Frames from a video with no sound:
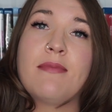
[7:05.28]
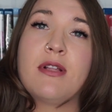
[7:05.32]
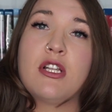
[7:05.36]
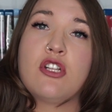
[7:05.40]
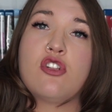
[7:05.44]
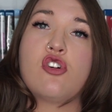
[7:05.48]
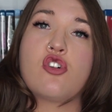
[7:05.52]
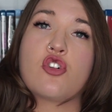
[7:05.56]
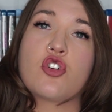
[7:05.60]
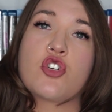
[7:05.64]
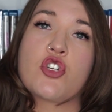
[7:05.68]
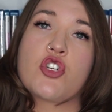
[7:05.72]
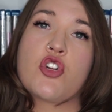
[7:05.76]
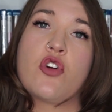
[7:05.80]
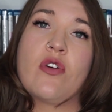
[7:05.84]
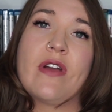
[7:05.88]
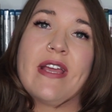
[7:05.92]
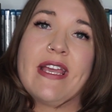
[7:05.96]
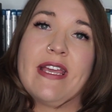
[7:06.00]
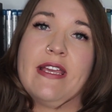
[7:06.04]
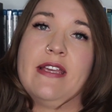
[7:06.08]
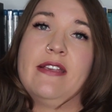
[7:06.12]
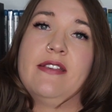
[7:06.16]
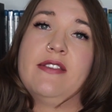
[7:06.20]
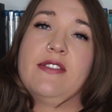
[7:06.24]
but Long Shot
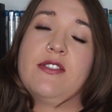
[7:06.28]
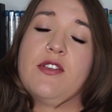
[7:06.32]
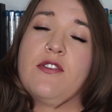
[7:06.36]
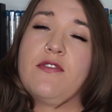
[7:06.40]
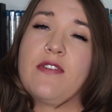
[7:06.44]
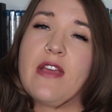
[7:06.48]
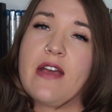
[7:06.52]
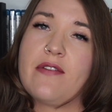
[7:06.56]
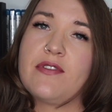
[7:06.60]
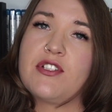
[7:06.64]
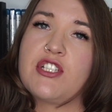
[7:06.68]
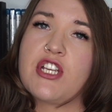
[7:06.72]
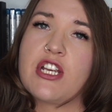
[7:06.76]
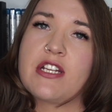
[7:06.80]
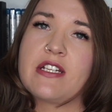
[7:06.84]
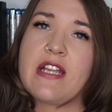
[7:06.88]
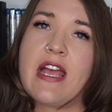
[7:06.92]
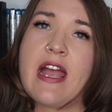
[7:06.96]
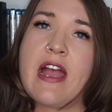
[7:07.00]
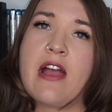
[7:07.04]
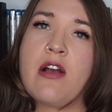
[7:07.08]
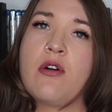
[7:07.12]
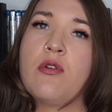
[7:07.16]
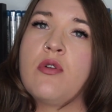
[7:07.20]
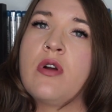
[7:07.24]
is, so if you haven't checked it
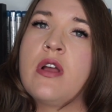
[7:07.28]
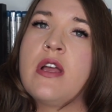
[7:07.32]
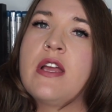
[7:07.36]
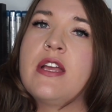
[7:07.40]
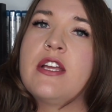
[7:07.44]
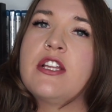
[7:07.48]
out,